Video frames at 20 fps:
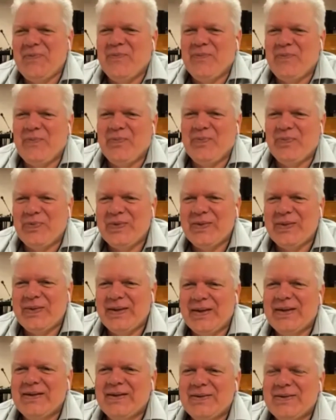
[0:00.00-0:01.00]
but I'm
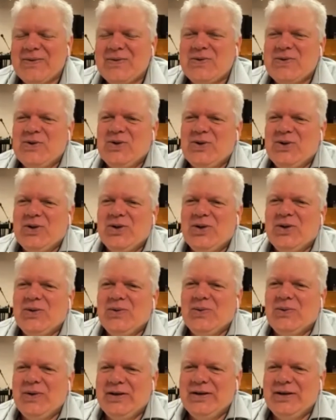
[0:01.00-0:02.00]
good. And I kind of
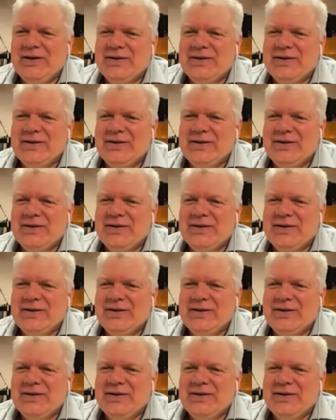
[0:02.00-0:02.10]
feel that